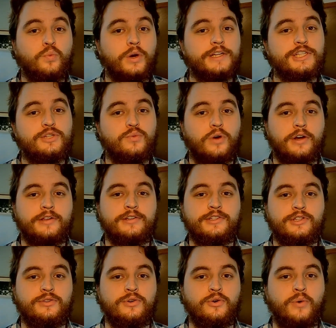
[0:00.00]
what you want to
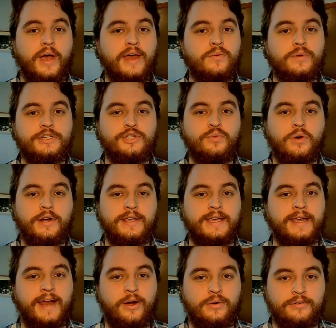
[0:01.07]
do and what you want to
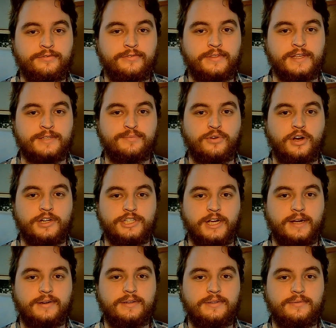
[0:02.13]
get out of this
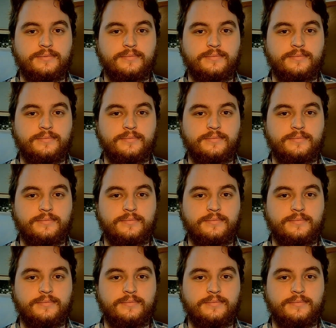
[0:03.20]
project.